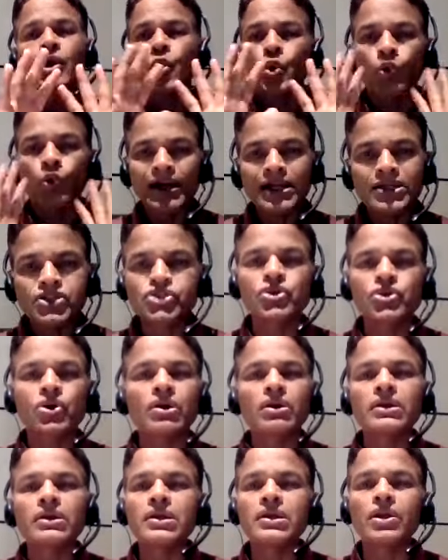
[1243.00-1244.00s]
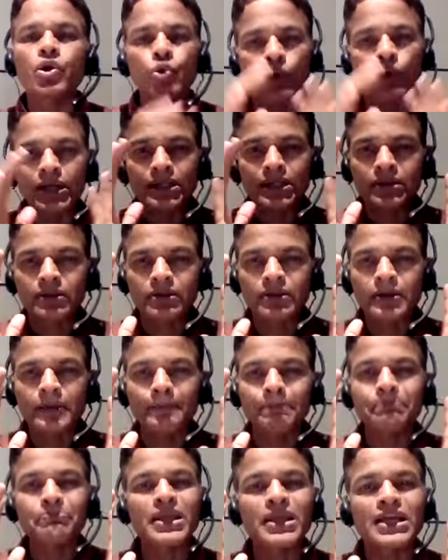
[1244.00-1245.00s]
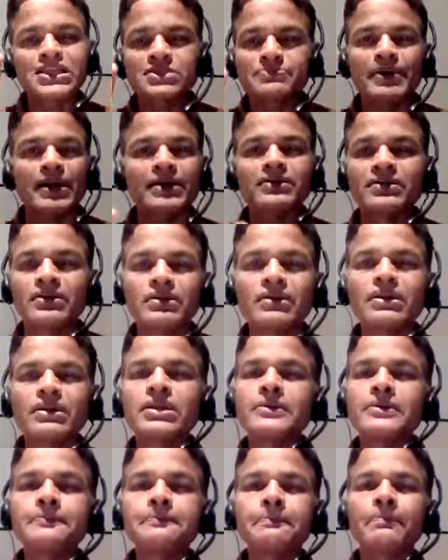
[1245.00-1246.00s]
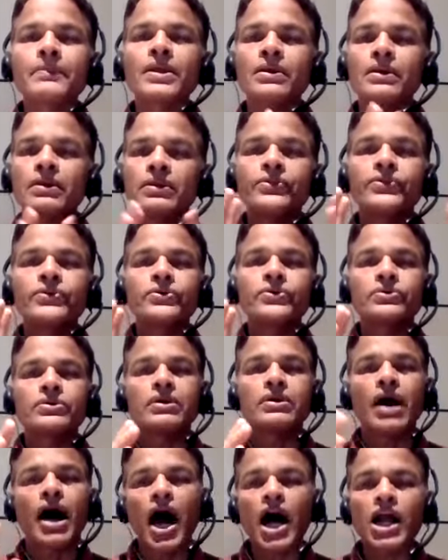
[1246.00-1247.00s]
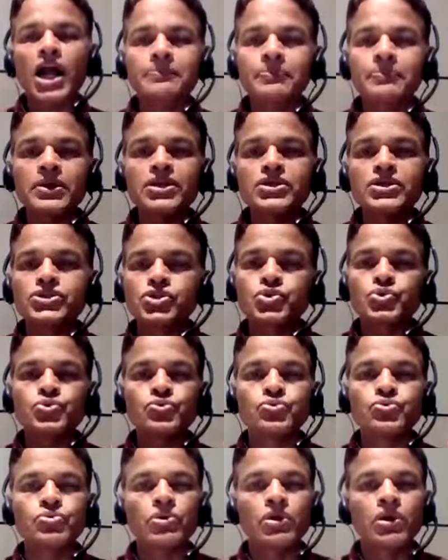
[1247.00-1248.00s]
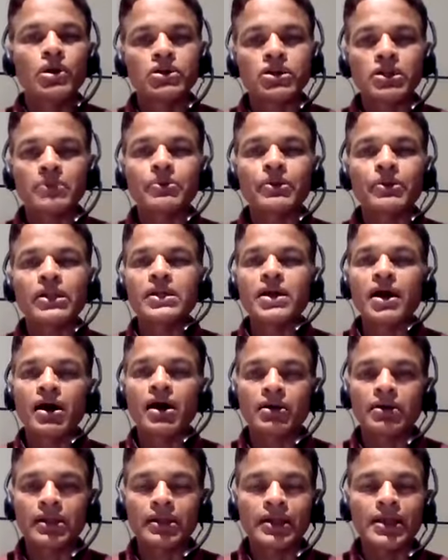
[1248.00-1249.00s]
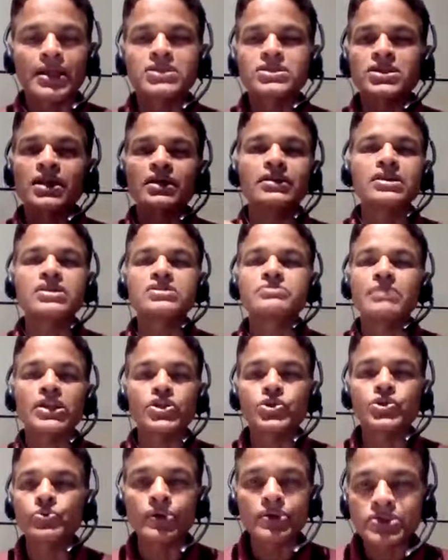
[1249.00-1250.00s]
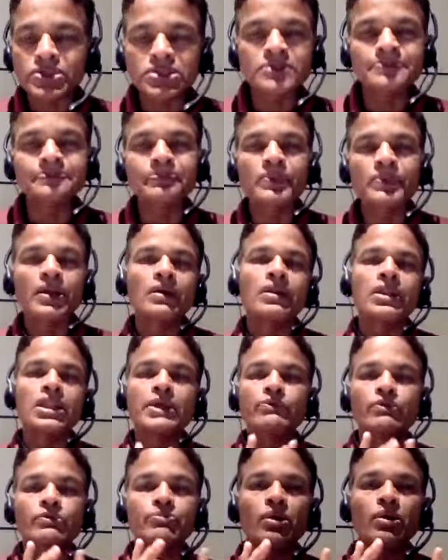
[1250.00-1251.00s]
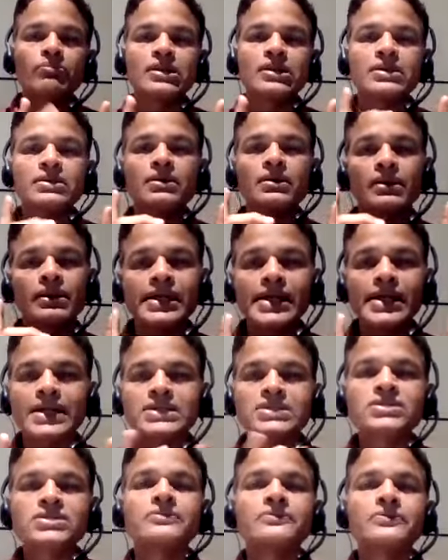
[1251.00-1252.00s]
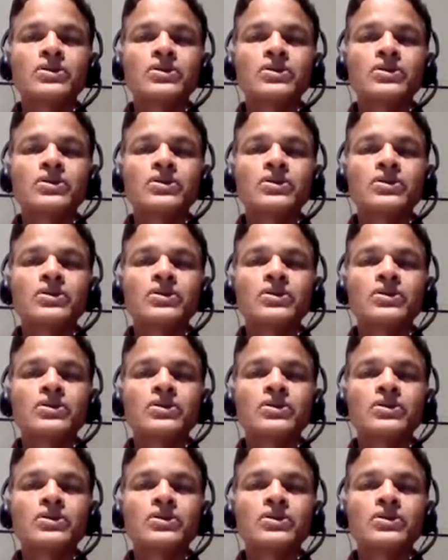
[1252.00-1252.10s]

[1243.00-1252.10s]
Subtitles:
quite surely, quite expectedly, the RPs who typically are engaging in these maneuvers, they would probably get